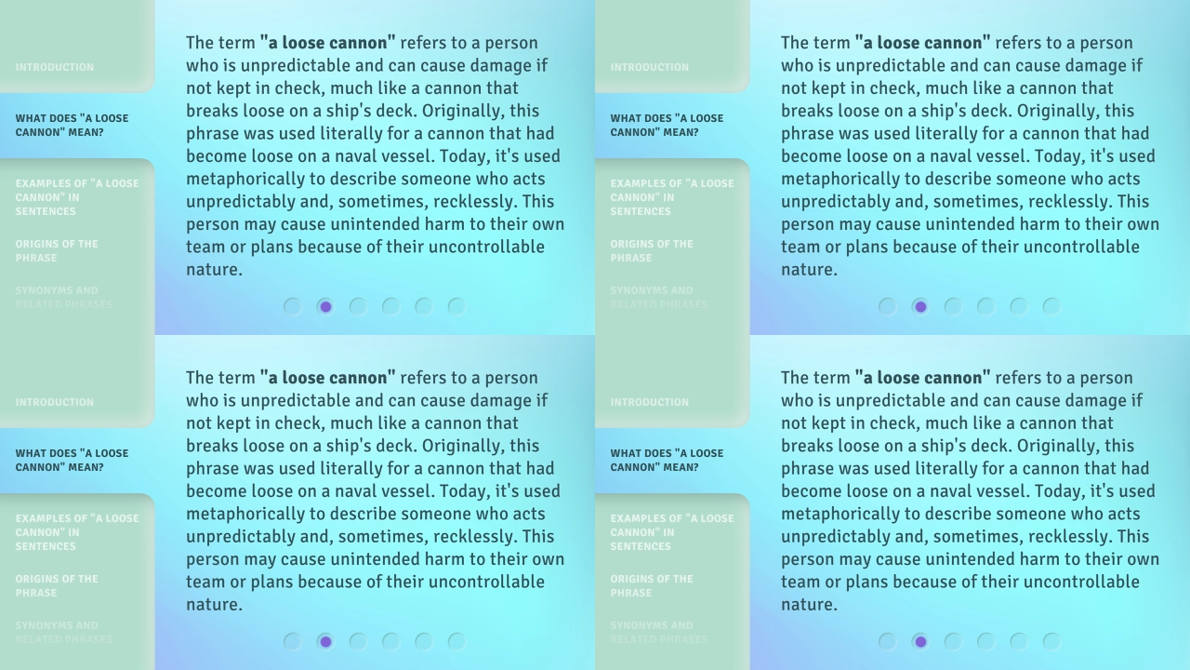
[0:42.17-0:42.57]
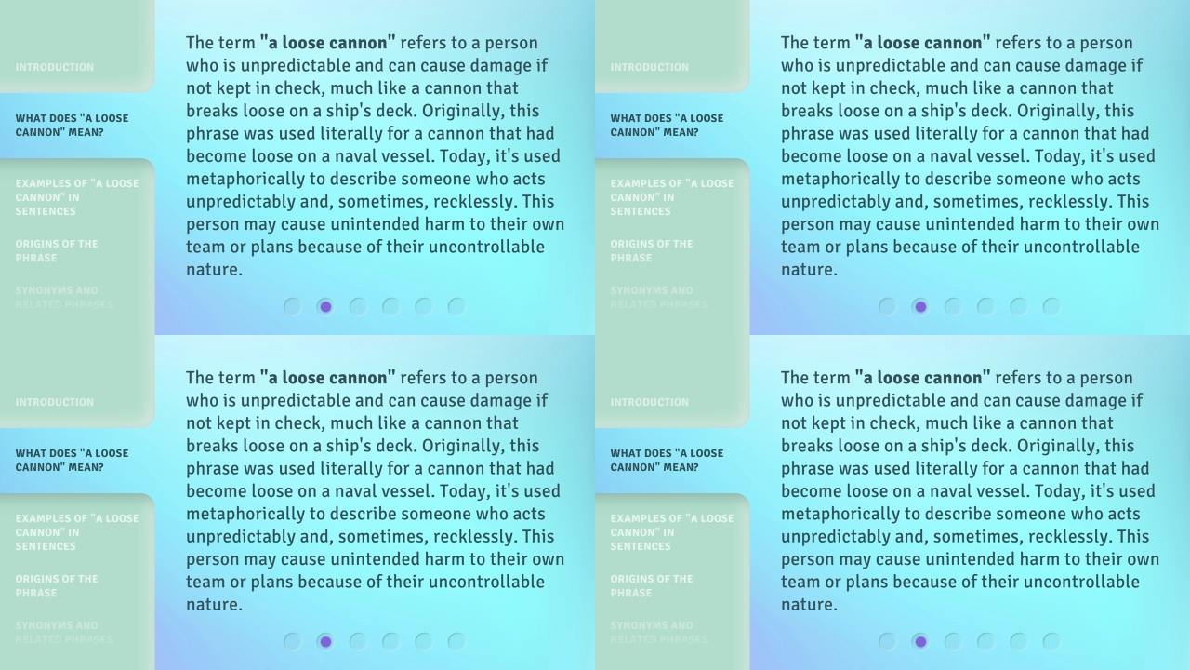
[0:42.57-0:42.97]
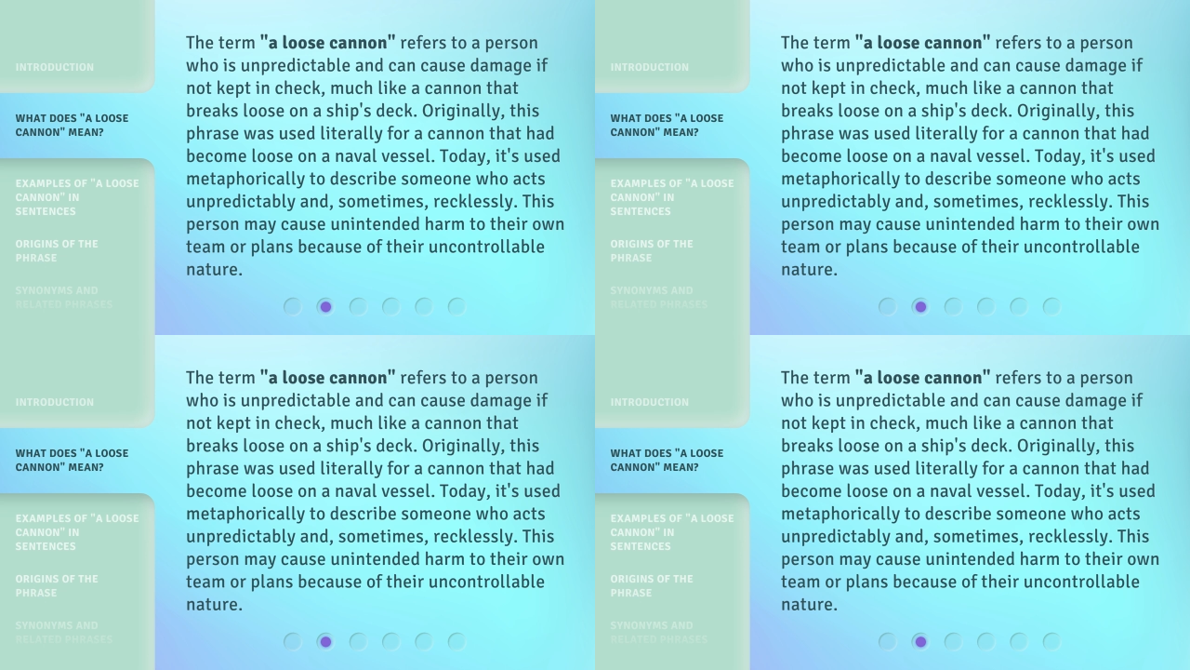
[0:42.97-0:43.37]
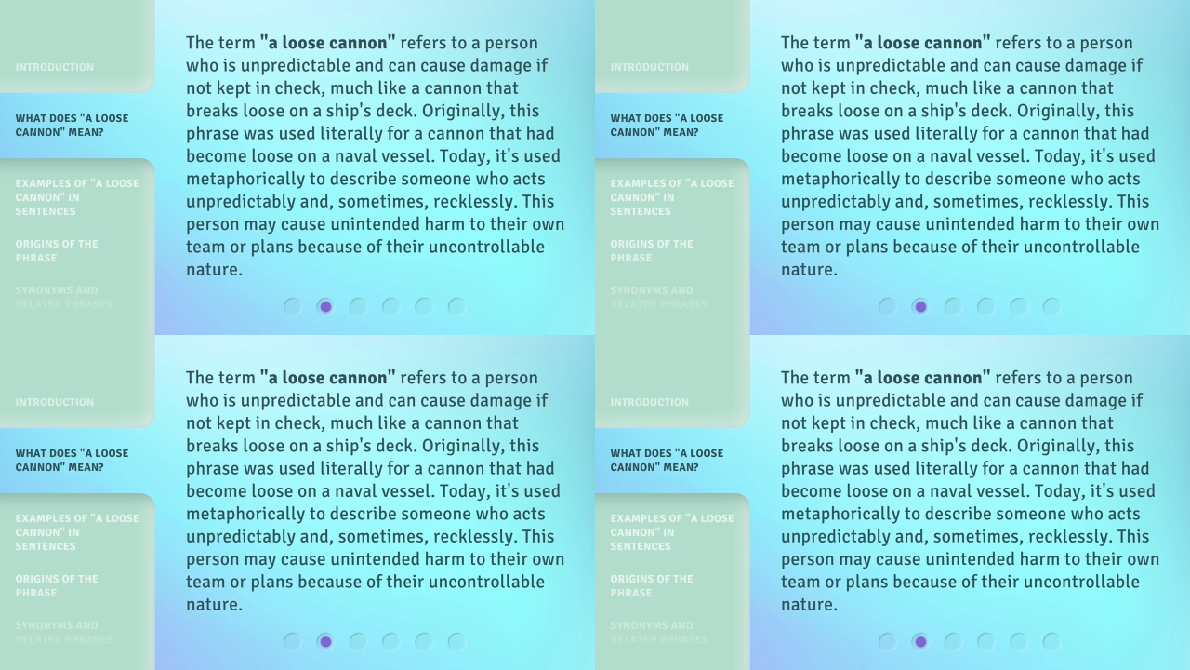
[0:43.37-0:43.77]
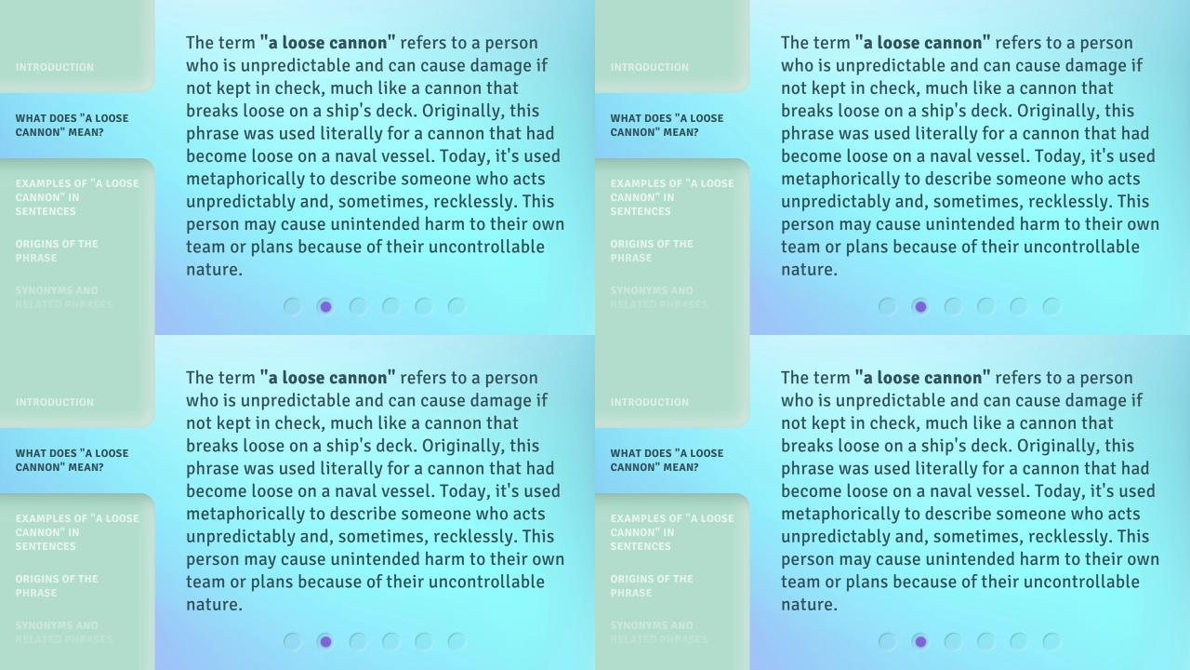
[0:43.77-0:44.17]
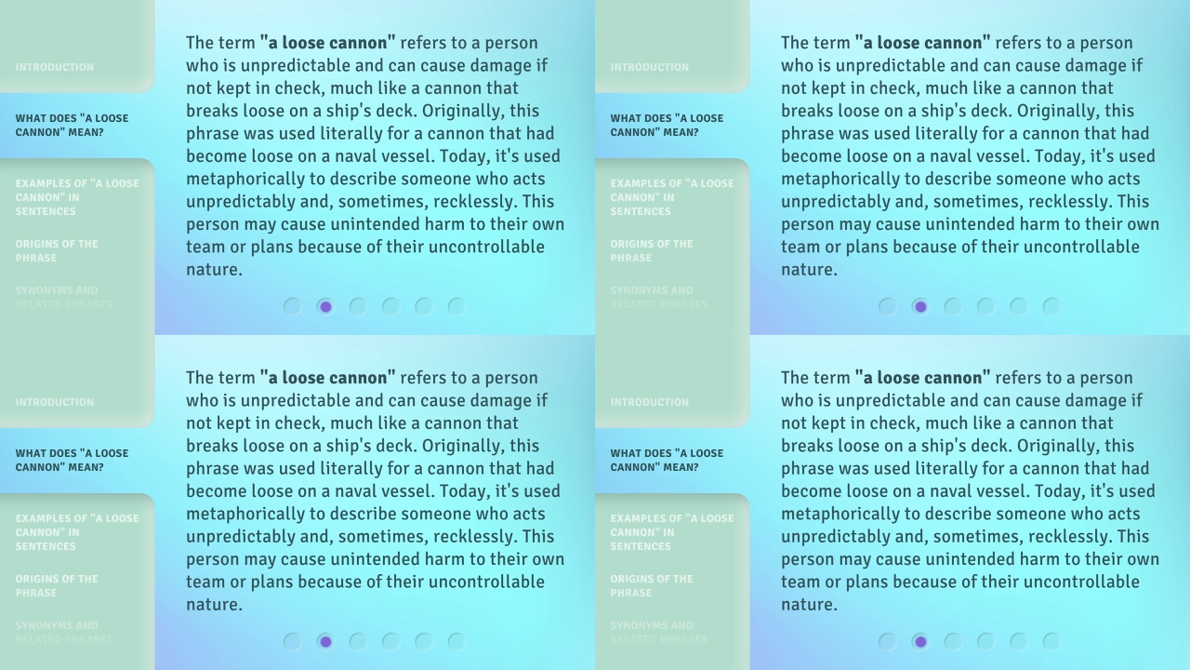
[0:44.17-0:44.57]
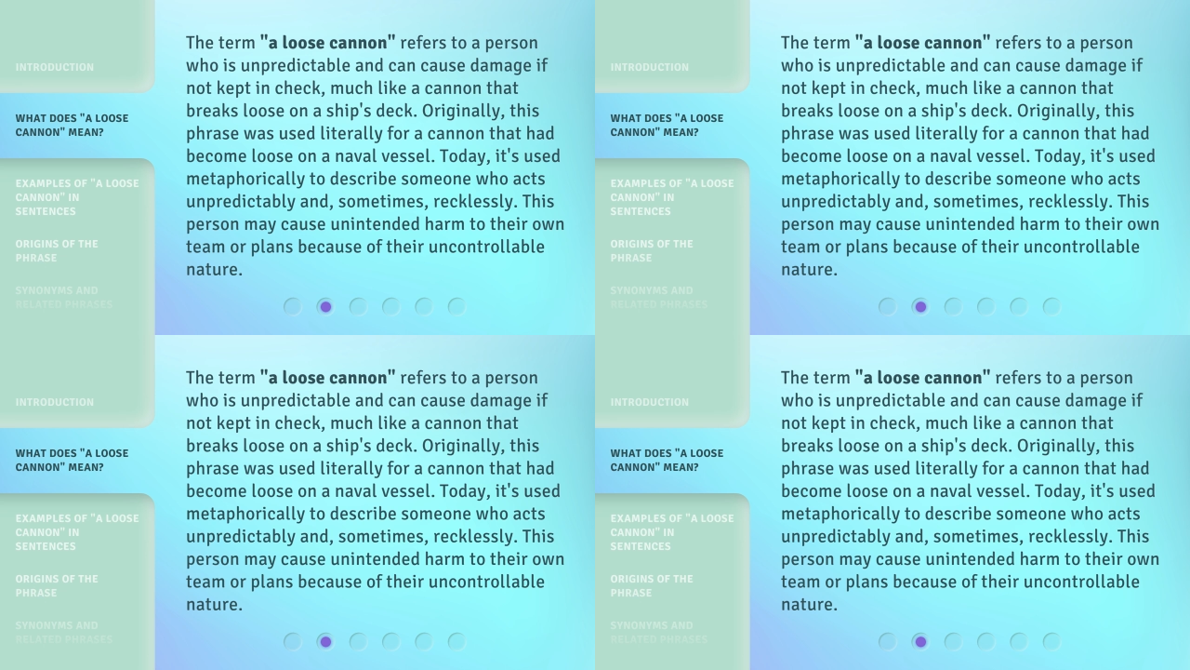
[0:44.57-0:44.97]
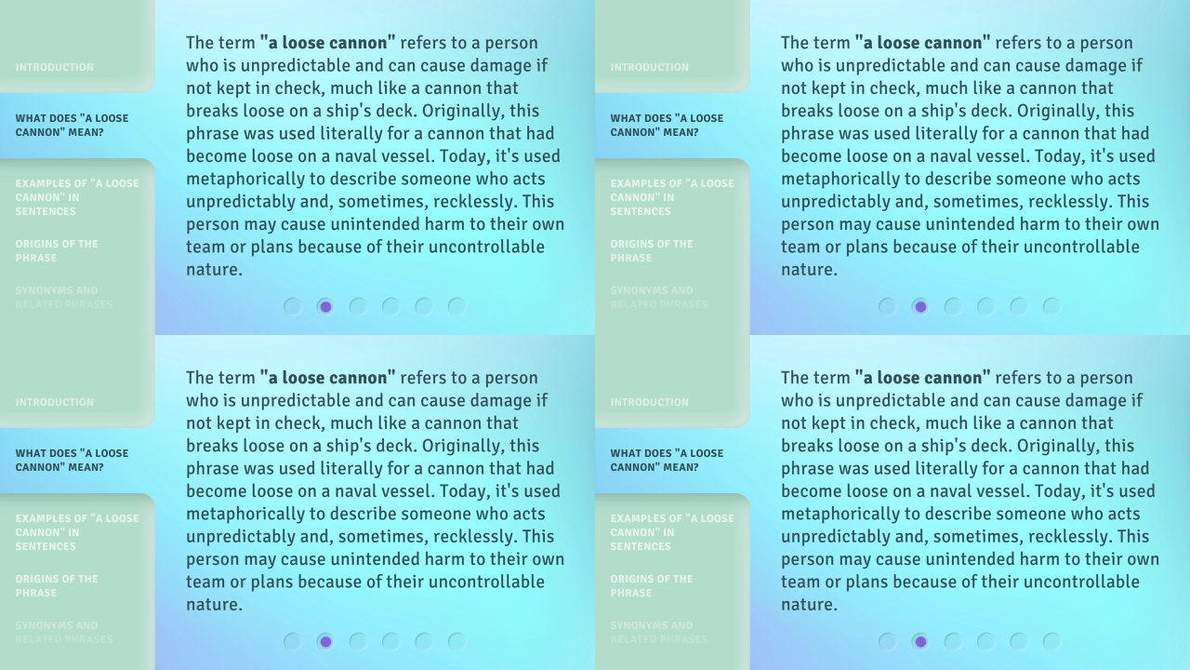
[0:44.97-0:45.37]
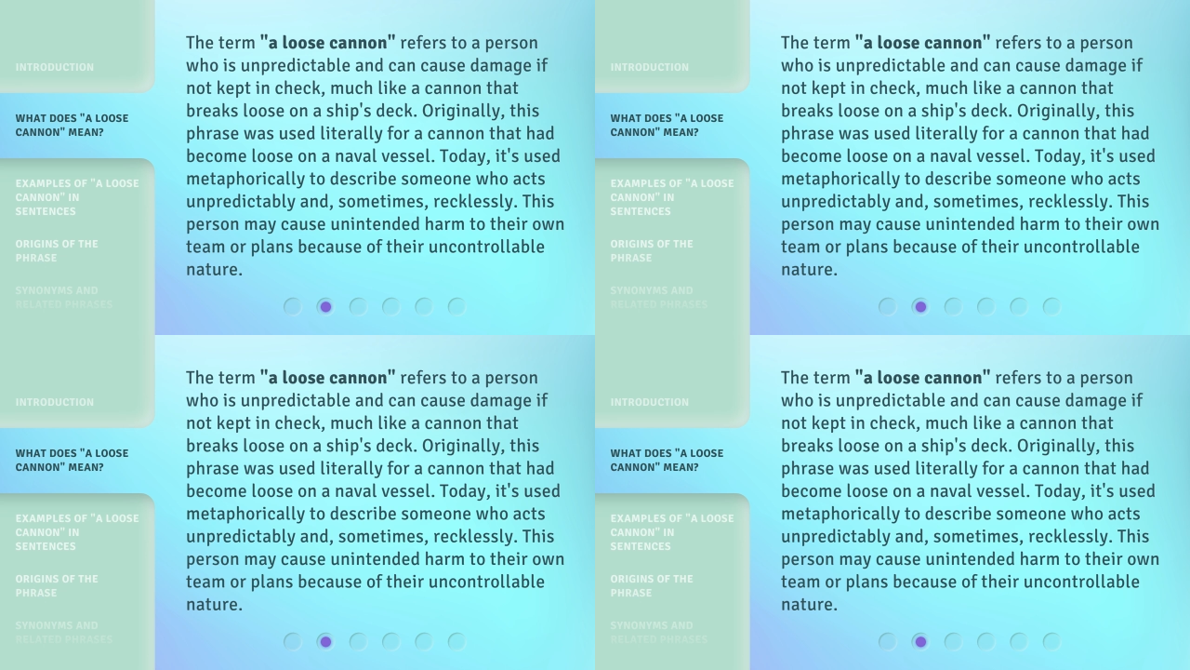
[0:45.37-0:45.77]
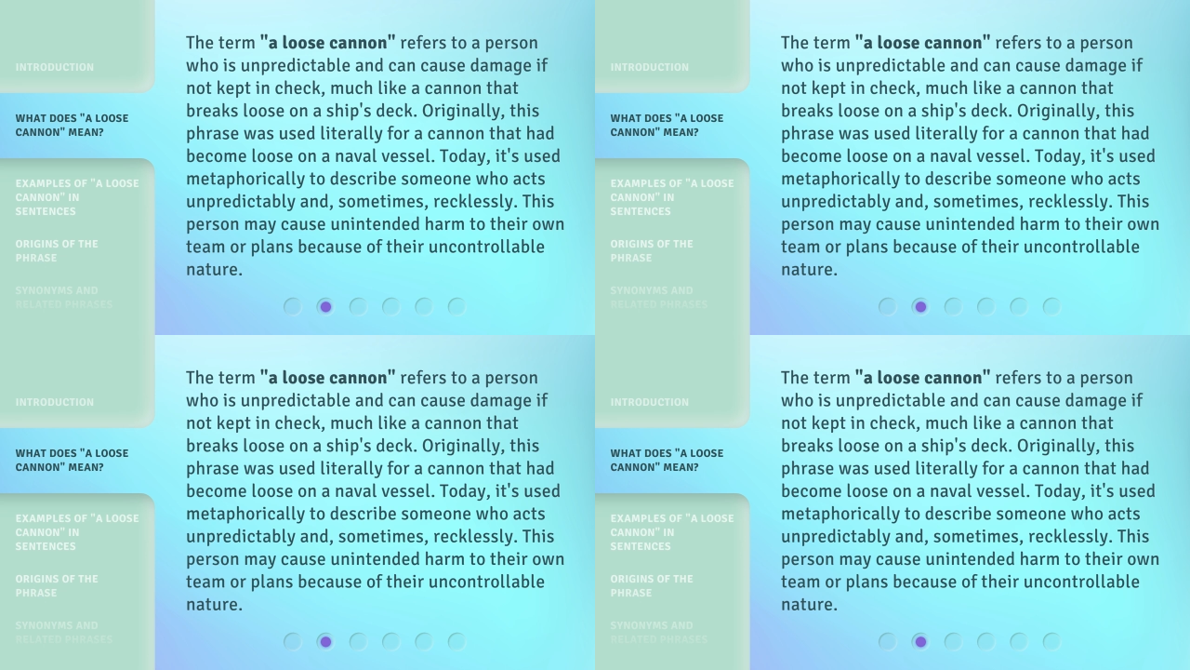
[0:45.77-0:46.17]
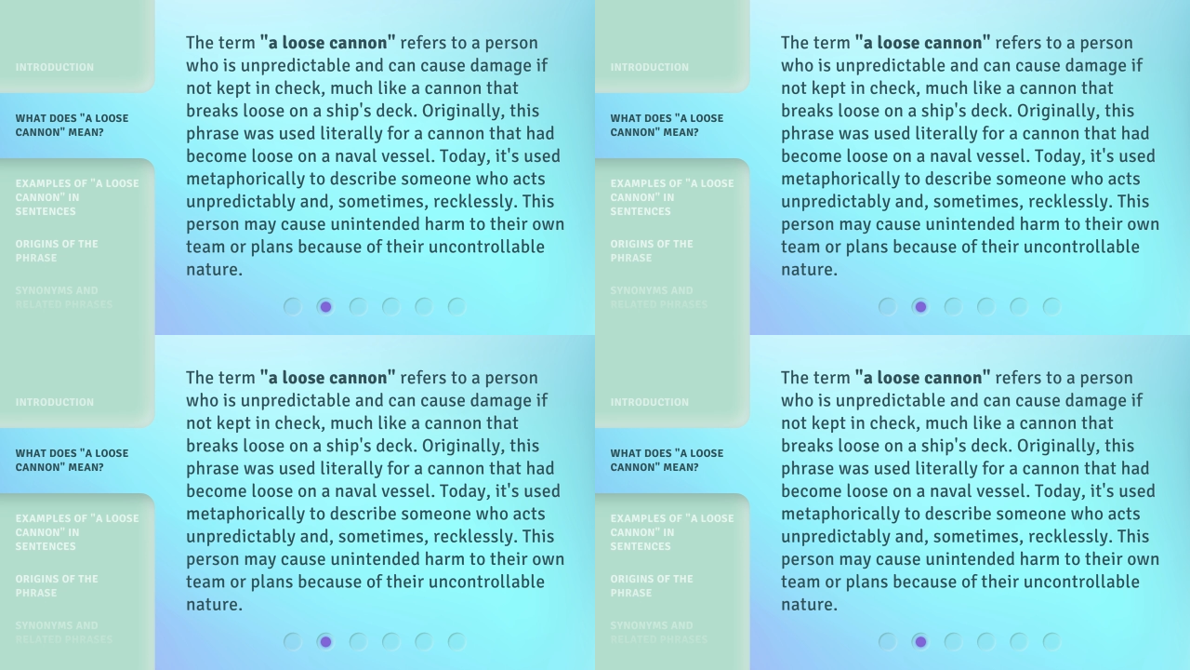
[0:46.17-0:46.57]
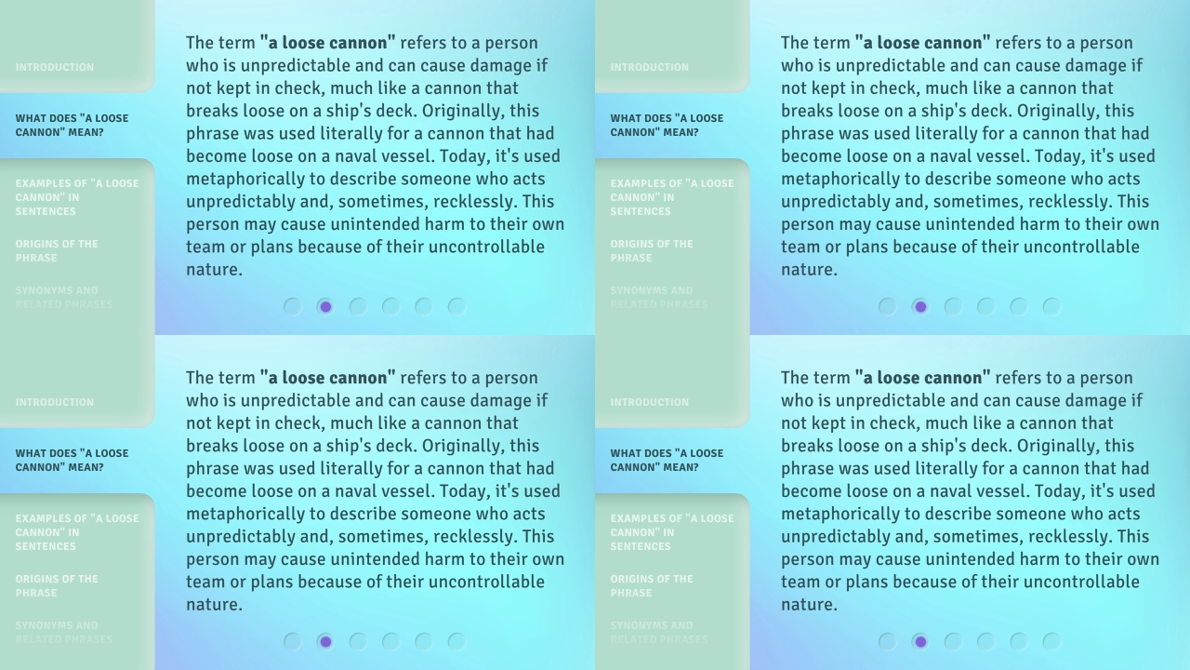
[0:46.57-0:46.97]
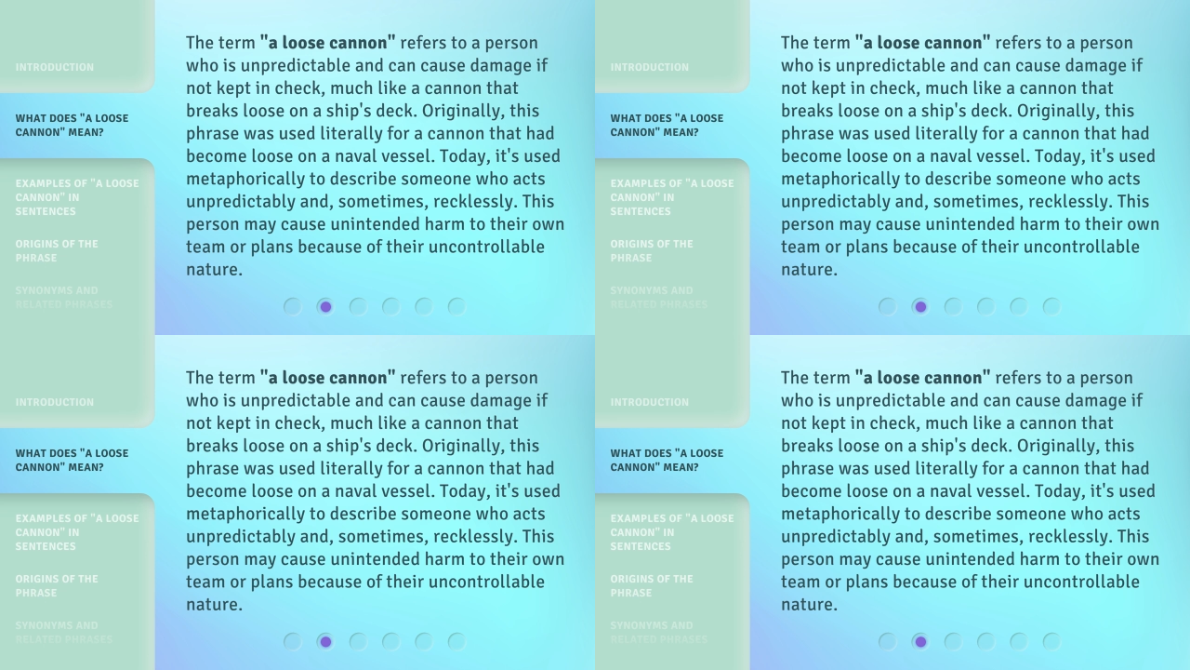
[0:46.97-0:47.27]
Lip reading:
(no speaker visible)